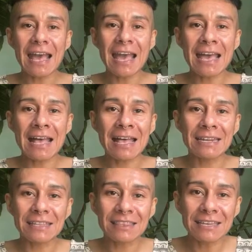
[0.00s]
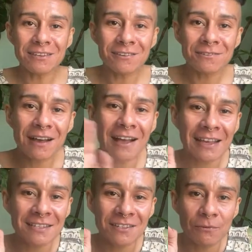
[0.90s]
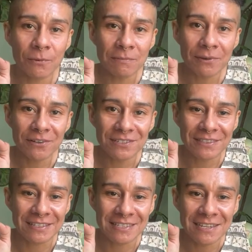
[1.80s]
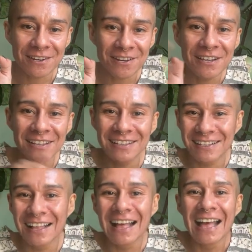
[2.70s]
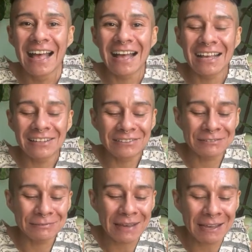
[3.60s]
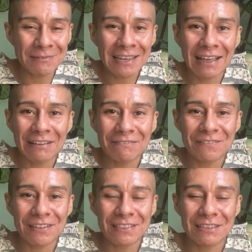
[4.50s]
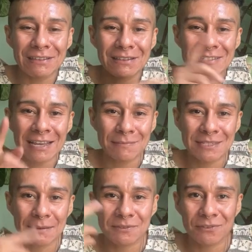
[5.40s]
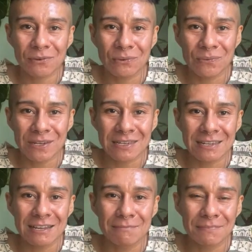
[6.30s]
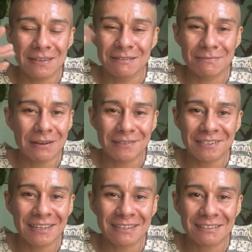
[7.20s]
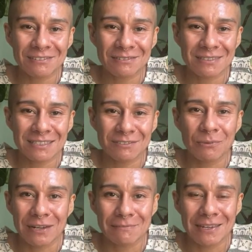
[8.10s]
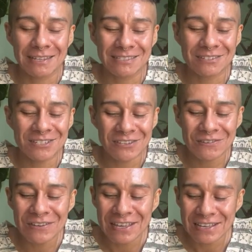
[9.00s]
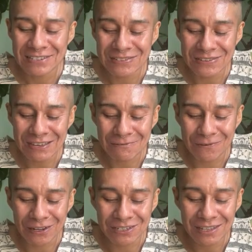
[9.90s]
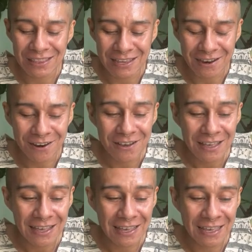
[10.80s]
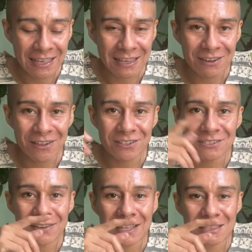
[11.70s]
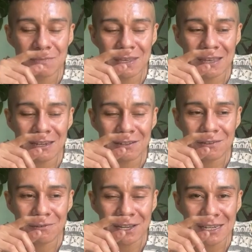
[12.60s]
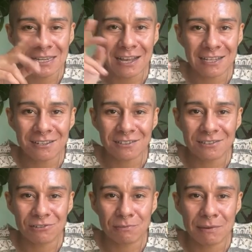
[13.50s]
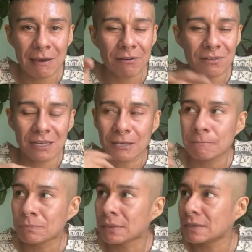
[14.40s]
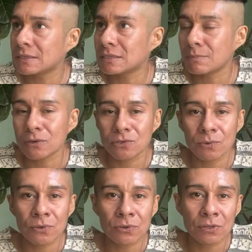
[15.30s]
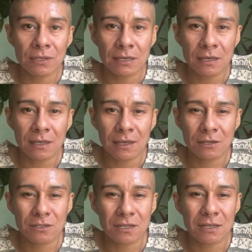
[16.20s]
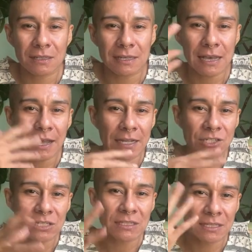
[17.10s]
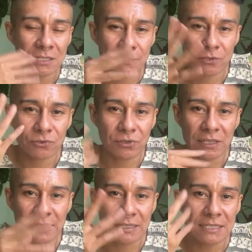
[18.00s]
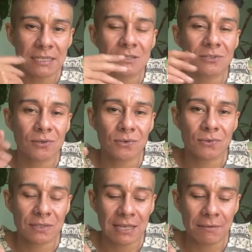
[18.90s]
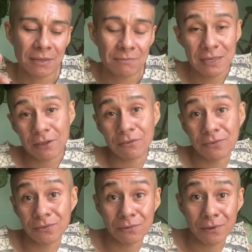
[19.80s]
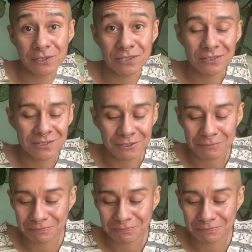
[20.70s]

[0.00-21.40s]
And thank you, hi to the one person that's here. I'm gonna have the timestamps for the whole reading up in probably like 20 minutes or so you can watch it there. And also at the beginning of the reading, I talked a little bit about like spiritual, like energetic, like hygiene, like spiritual cleansing, so that might be helpful to watch also.